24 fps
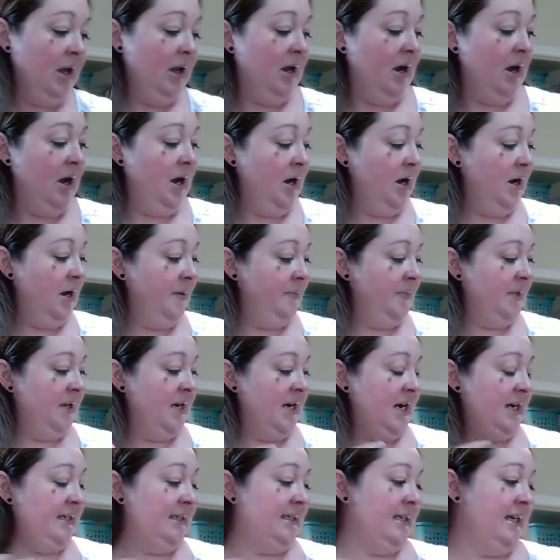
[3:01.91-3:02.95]
The
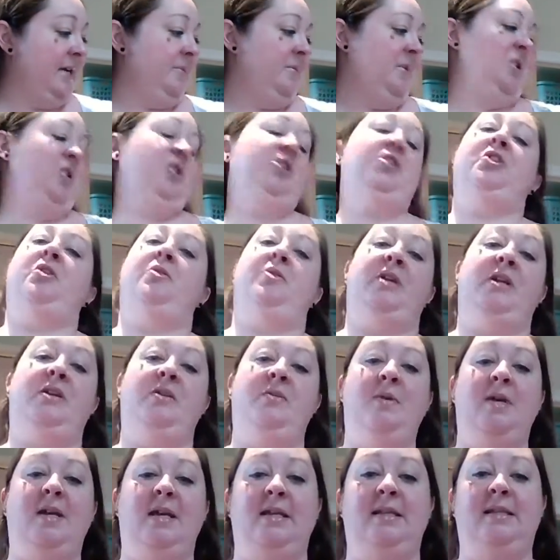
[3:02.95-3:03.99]
next thing I'm going to show you
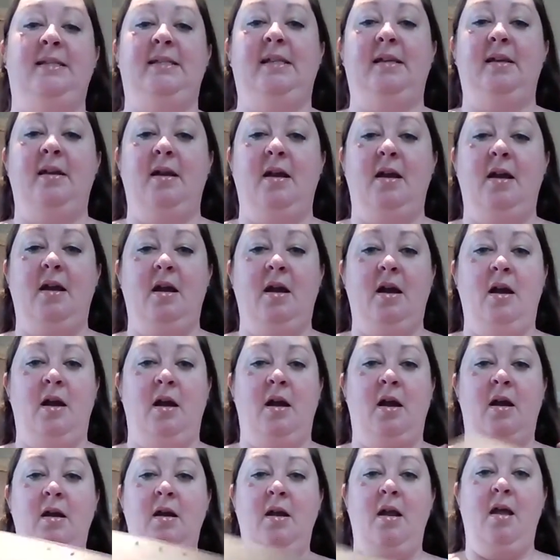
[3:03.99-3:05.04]
is
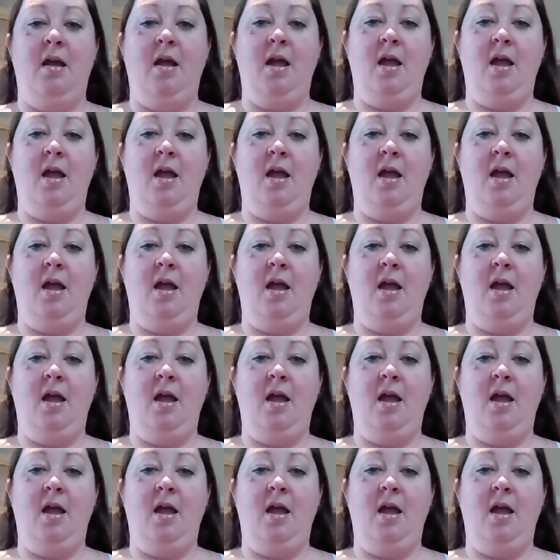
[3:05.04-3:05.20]
our